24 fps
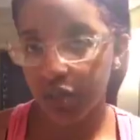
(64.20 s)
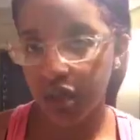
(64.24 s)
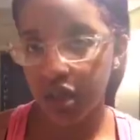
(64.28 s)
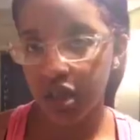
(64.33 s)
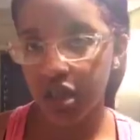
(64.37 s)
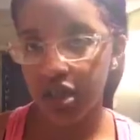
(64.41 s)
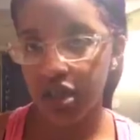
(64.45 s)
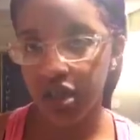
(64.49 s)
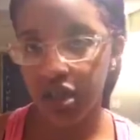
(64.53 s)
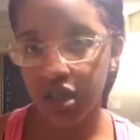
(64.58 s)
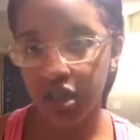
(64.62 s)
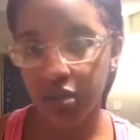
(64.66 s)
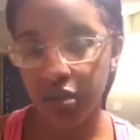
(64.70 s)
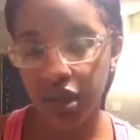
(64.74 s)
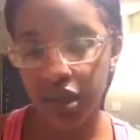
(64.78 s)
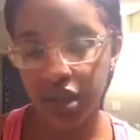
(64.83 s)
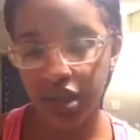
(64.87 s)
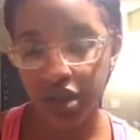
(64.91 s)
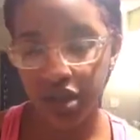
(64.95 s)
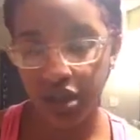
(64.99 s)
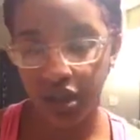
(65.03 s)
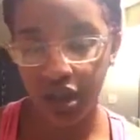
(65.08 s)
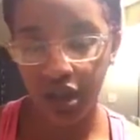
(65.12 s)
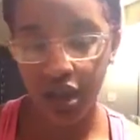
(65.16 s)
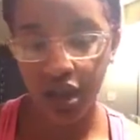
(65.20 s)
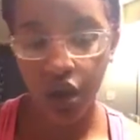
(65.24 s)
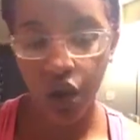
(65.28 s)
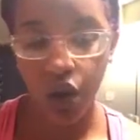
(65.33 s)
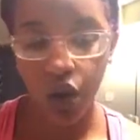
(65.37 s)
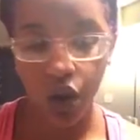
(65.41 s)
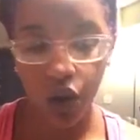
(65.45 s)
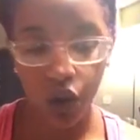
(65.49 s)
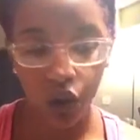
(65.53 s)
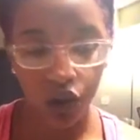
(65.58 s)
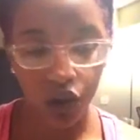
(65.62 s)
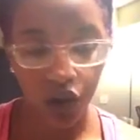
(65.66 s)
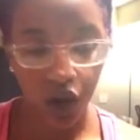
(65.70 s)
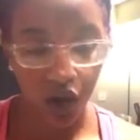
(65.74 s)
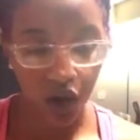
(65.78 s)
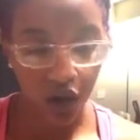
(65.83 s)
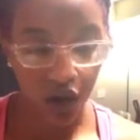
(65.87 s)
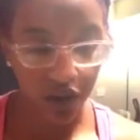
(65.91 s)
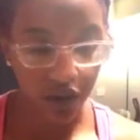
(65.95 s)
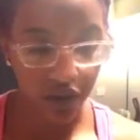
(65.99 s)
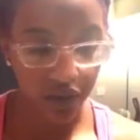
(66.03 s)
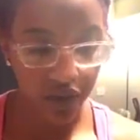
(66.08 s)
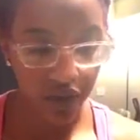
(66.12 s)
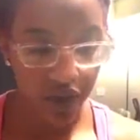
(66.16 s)
patiently, patiently hold
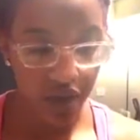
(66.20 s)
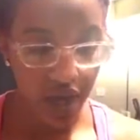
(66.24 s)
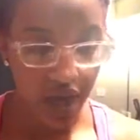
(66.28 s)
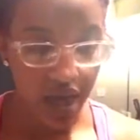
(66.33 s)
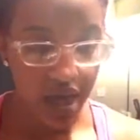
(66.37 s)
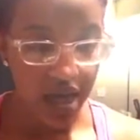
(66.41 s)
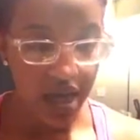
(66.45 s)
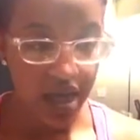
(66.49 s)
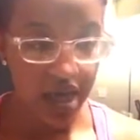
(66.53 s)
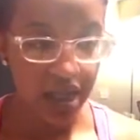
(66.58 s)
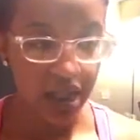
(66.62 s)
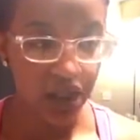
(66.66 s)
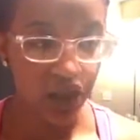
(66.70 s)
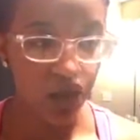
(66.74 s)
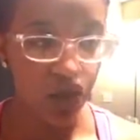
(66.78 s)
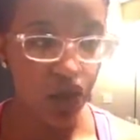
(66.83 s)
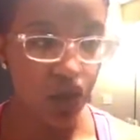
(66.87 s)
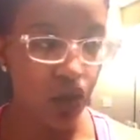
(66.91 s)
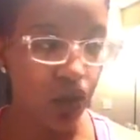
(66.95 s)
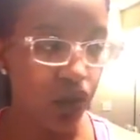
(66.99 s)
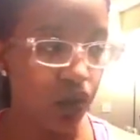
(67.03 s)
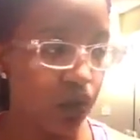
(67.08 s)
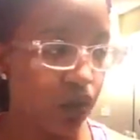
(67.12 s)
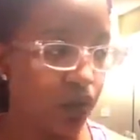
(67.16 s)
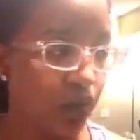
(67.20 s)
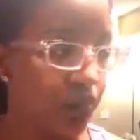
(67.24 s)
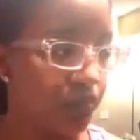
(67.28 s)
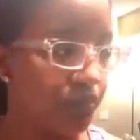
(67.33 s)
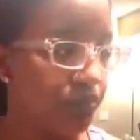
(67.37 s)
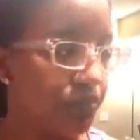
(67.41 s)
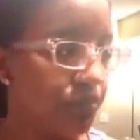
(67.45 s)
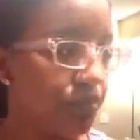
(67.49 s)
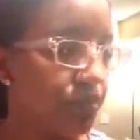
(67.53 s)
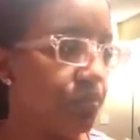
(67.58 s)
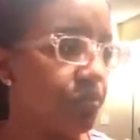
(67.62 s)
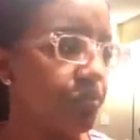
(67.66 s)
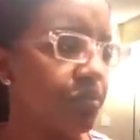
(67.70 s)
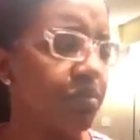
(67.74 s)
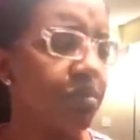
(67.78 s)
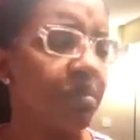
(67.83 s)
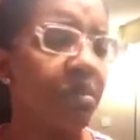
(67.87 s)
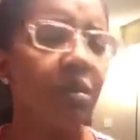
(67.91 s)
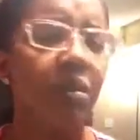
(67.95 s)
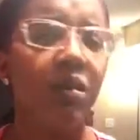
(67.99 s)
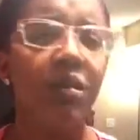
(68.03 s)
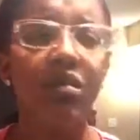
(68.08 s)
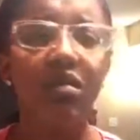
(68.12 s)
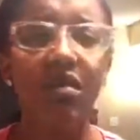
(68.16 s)
off until
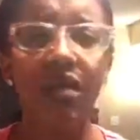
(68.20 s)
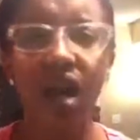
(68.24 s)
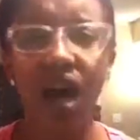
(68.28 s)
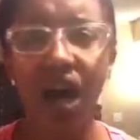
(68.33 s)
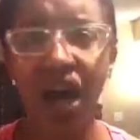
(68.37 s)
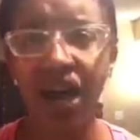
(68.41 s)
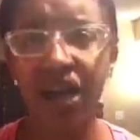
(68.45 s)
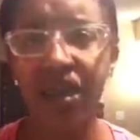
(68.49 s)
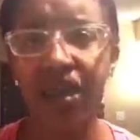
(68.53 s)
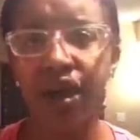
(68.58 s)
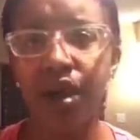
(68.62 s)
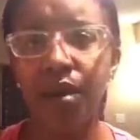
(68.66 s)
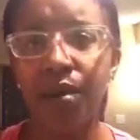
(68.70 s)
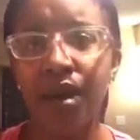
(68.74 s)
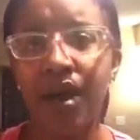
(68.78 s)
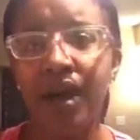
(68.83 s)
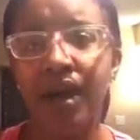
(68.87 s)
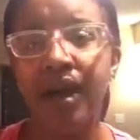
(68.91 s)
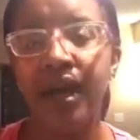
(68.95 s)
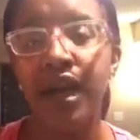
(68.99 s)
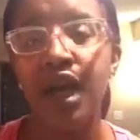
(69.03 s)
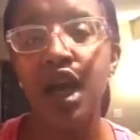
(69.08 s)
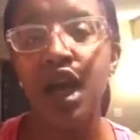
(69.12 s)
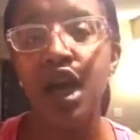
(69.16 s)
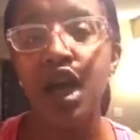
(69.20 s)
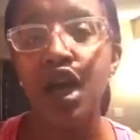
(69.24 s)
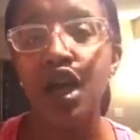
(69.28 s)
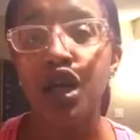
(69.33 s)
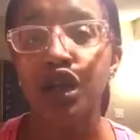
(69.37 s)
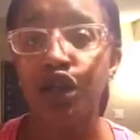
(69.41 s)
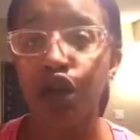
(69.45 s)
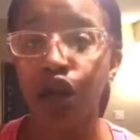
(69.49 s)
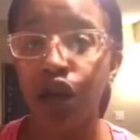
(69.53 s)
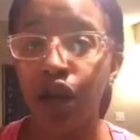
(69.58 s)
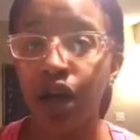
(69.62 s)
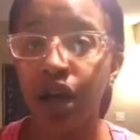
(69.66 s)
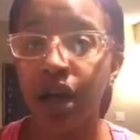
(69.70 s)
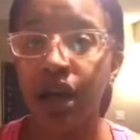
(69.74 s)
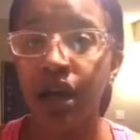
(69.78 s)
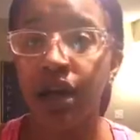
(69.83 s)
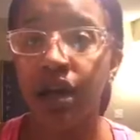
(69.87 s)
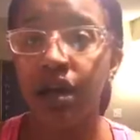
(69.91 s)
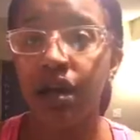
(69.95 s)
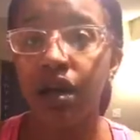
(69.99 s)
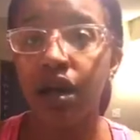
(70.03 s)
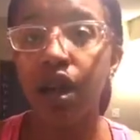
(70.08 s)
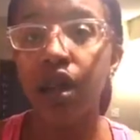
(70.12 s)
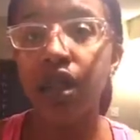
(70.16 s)
I thought my
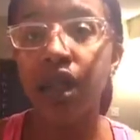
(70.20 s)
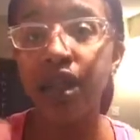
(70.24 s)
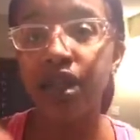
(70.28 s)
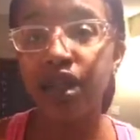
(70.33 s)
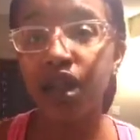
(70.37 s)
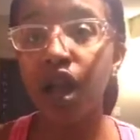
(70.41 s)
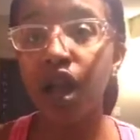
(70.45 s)
Target that's